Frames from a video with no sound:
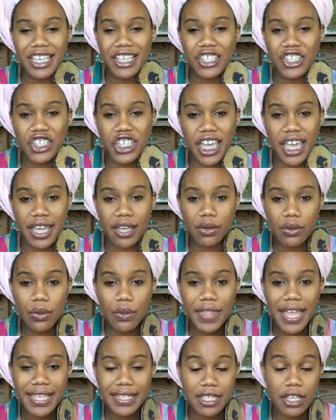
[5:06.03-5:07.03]
and channel
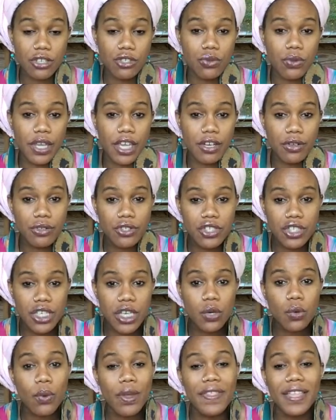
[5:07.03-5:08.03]
that sexual
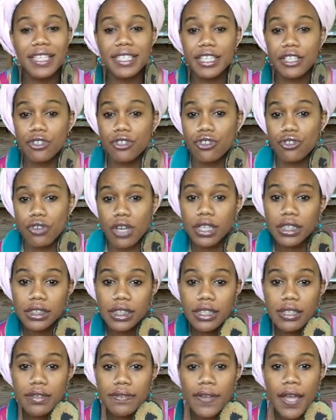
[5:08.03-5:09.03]
energy in a way that's
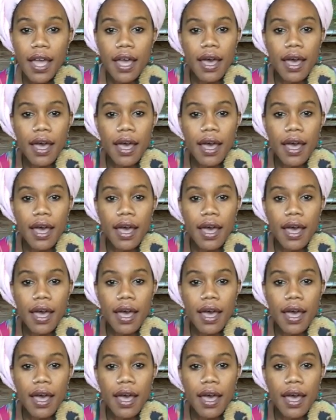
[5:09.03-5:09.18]
constructive.